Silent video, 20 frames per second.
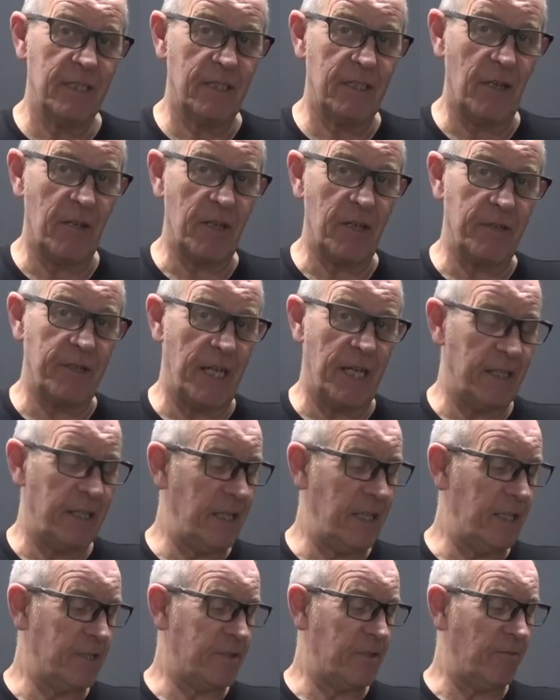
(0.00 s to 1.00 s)
Don't go down the
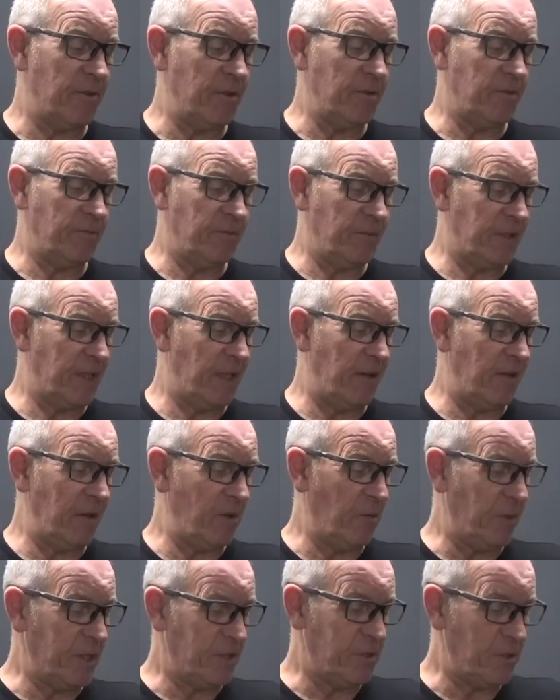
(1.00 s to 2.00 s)
hisser route, they're a
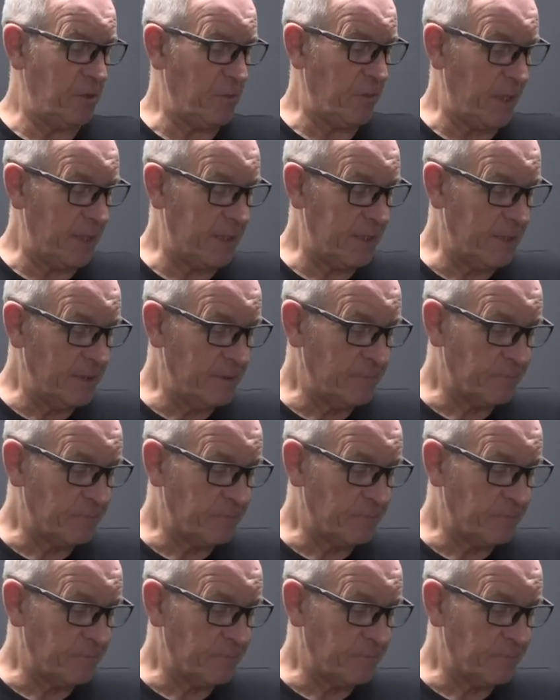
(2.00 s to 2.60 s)
little bit too big.